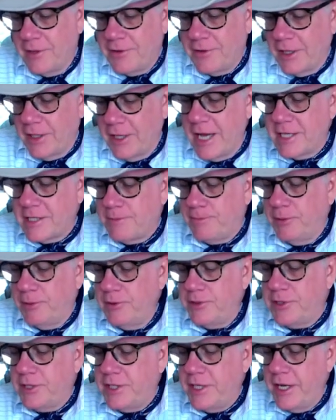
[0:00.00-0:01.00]
Last Blue
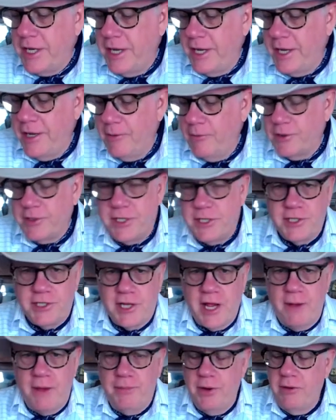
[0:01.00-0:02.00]
Sea was his
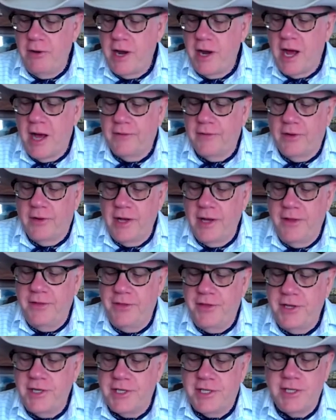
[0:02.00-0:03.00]
debut novel, and
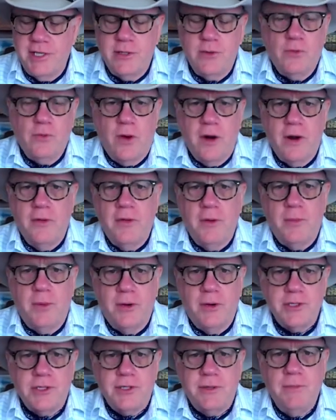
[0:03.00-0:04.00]
this is one of the most,